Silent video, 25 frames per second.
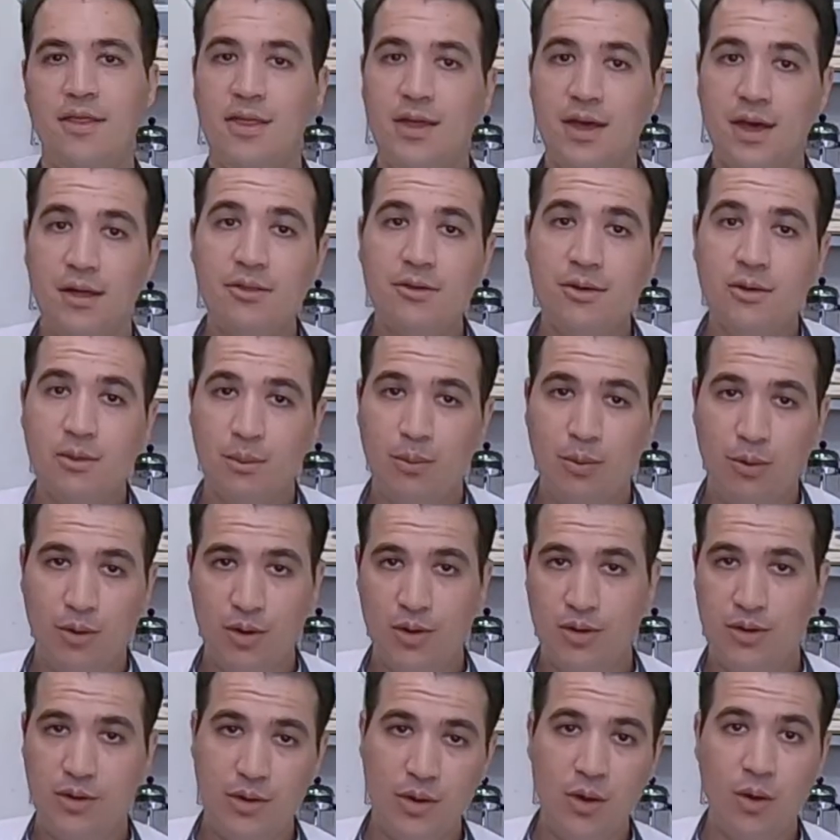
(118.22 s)
The other
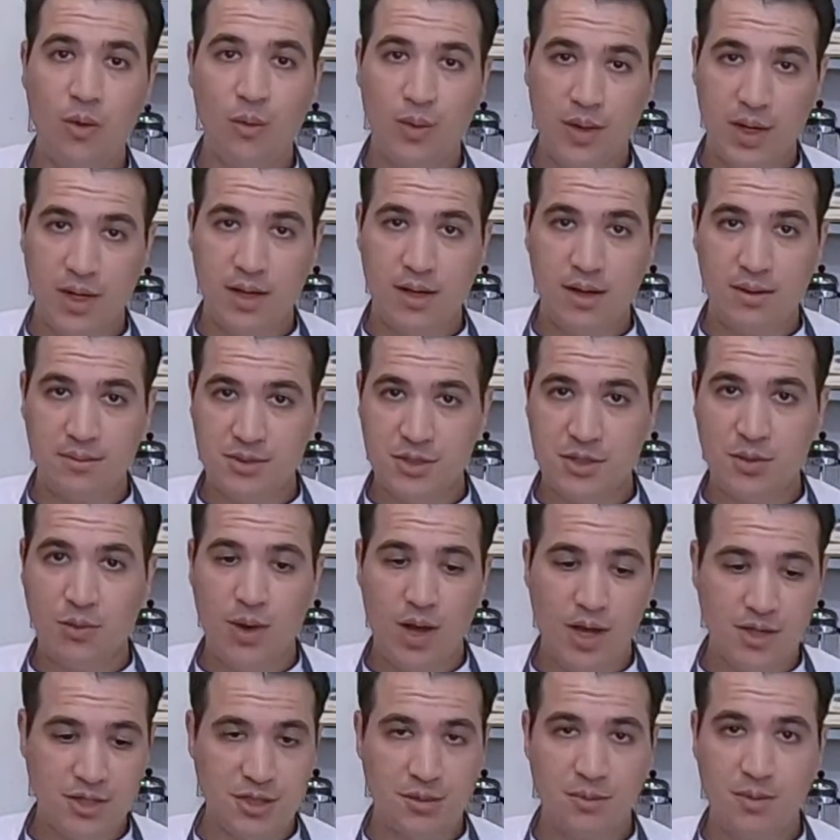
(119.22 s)
important note when it comes to
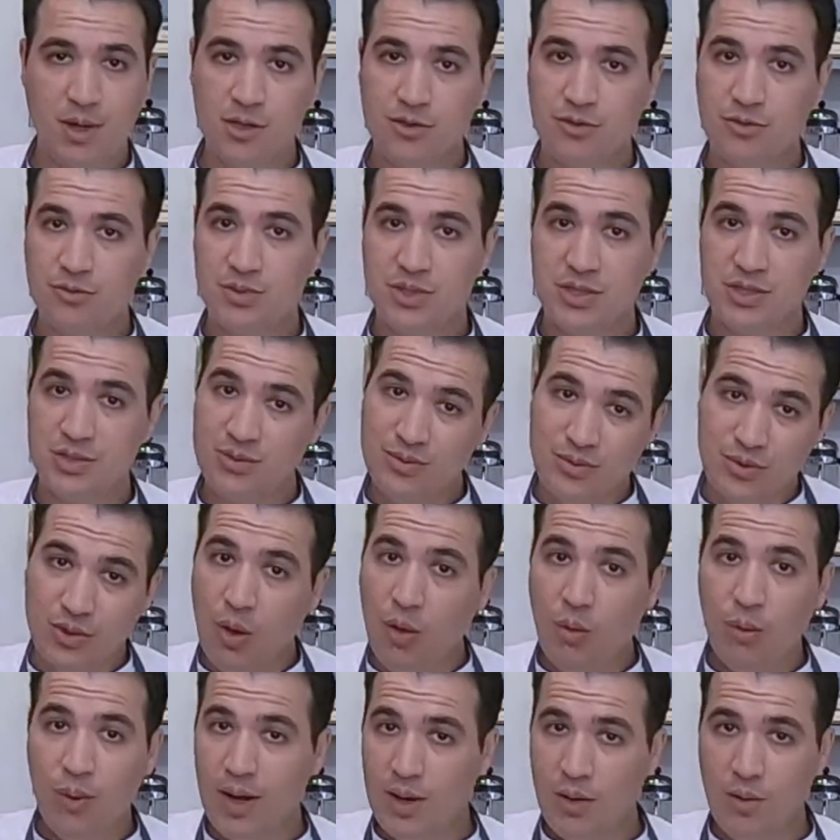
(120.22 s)
washing mushrooms is you
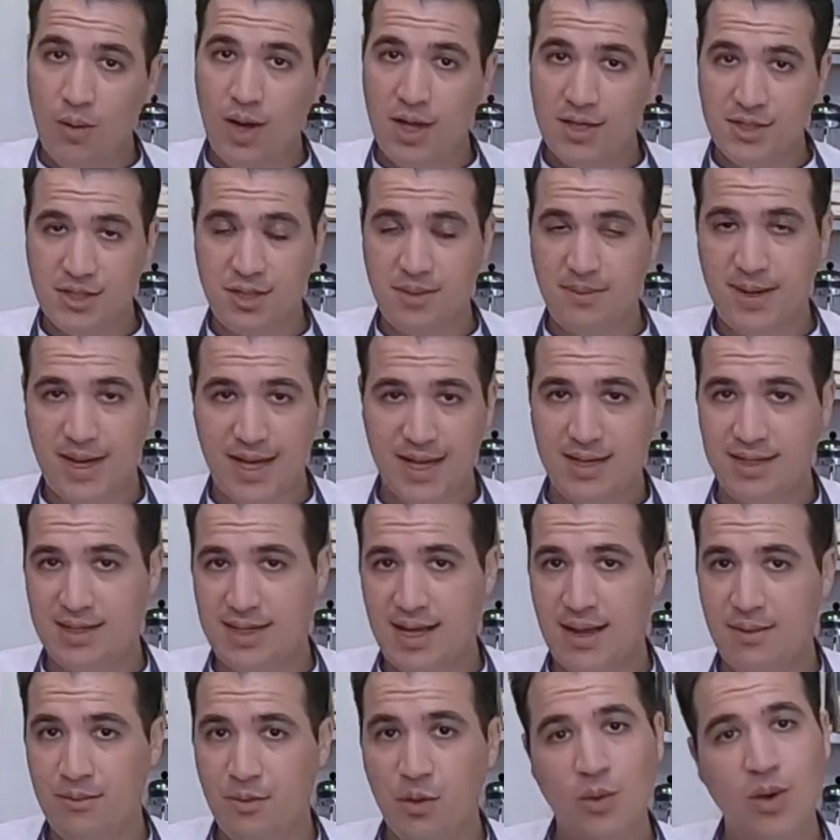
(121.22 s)
don't want to wash ahead of
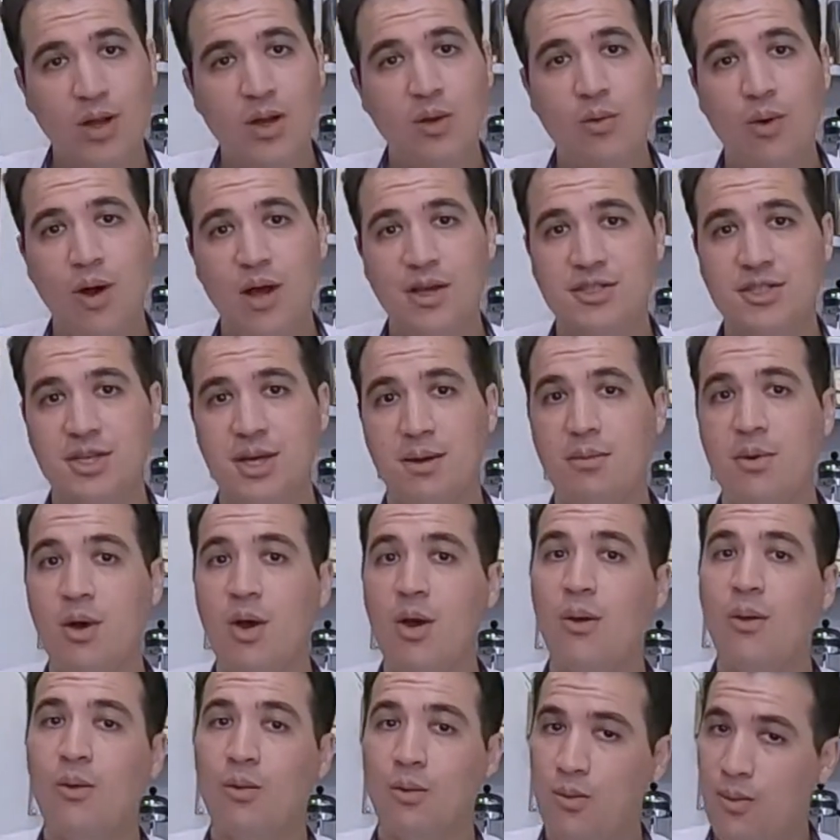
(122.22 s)
time. You want to wash them
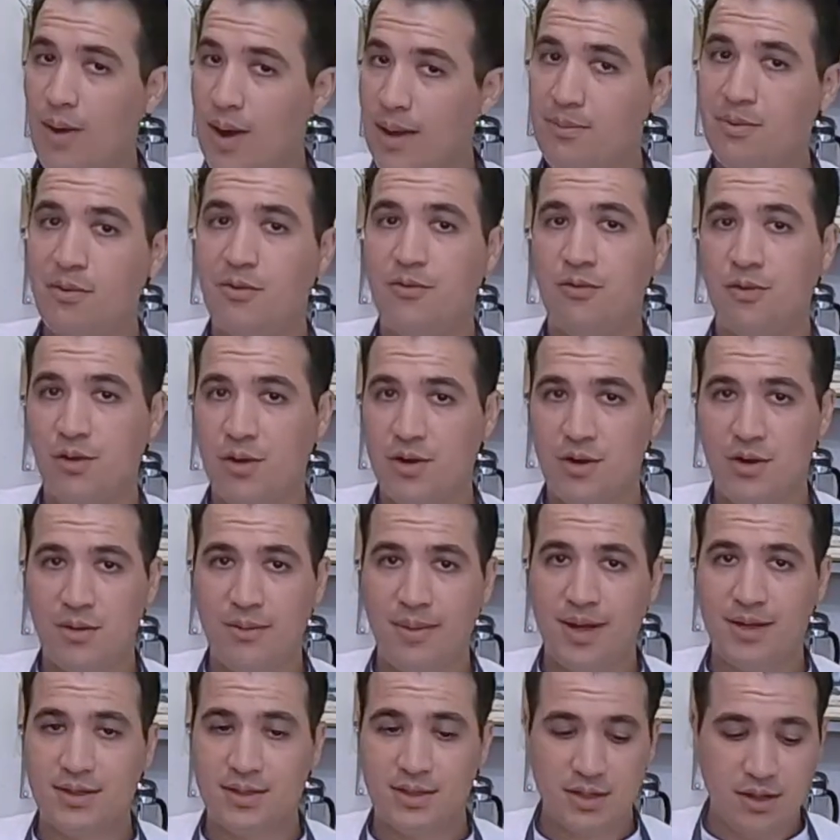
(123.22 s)
right before you're
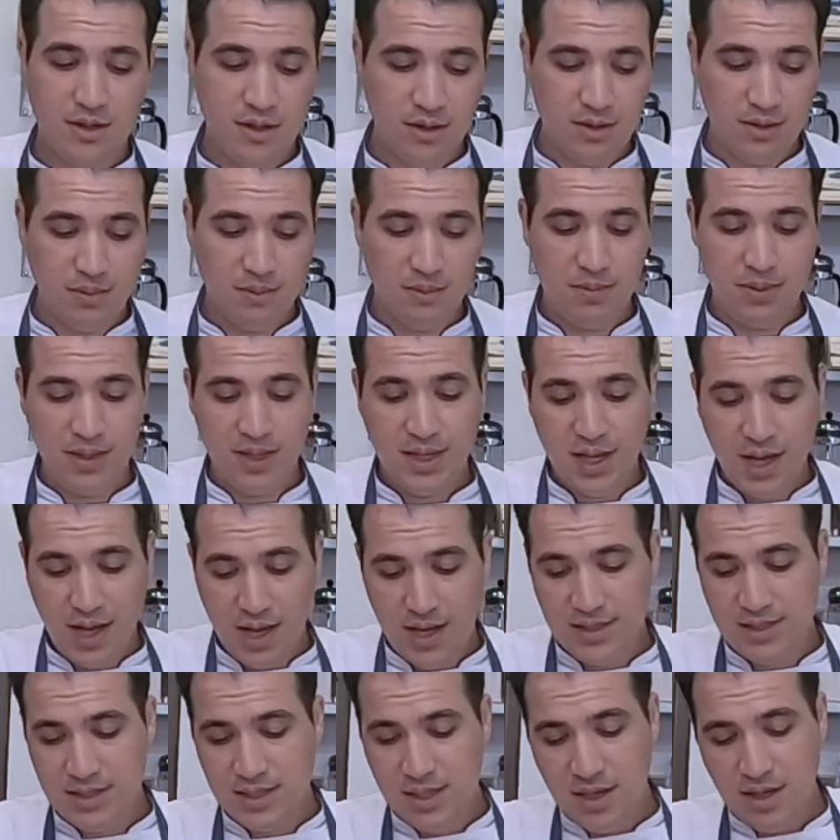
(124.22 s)
about to cook them
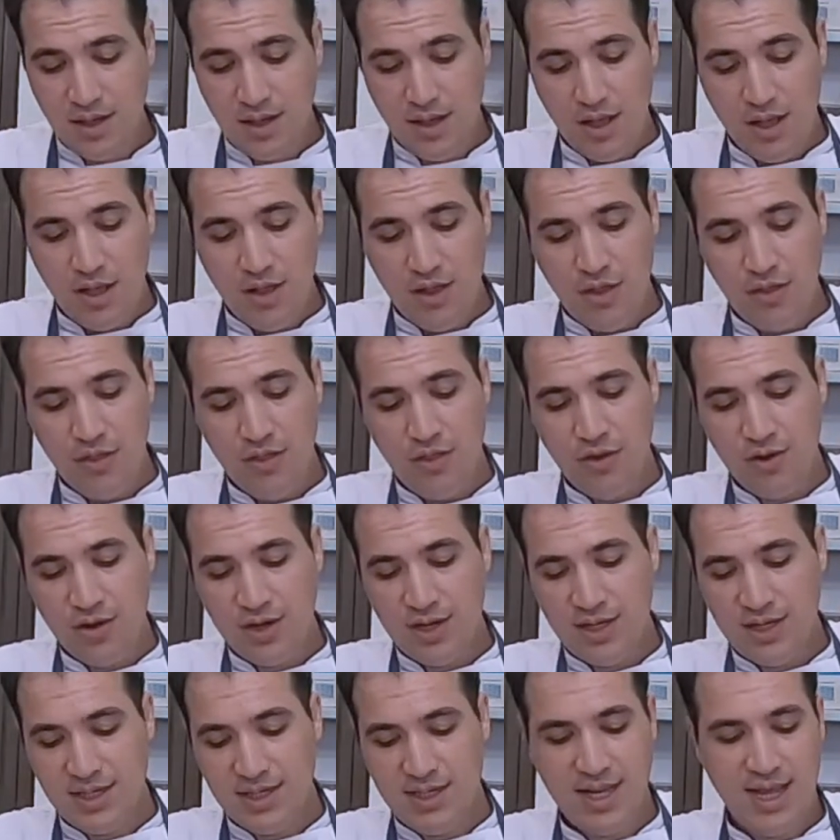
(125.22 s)
because they're
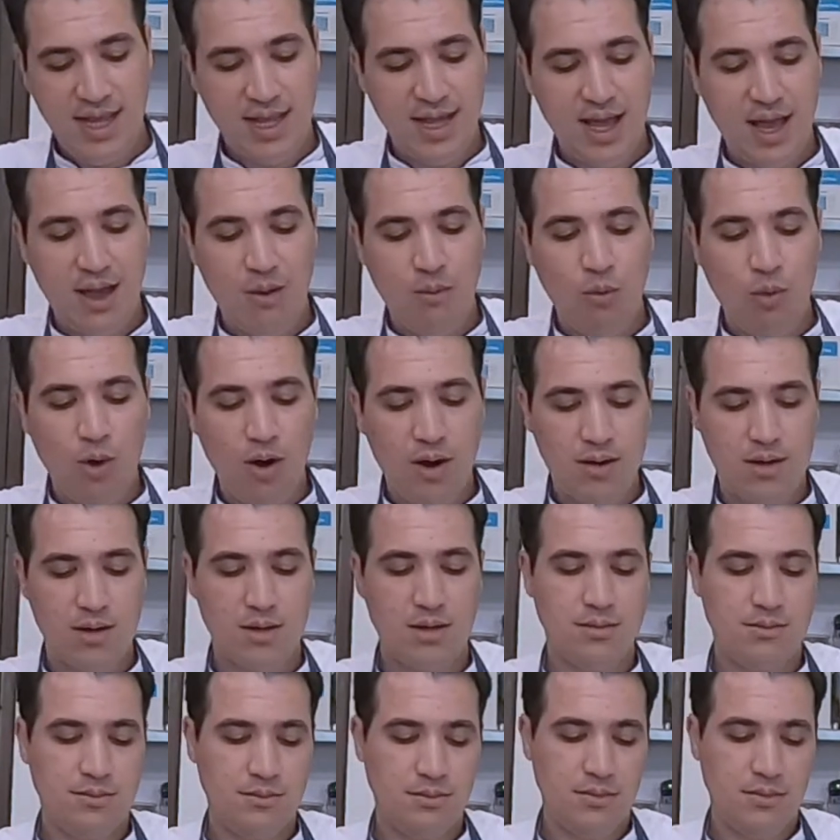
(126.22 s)
going to take on water.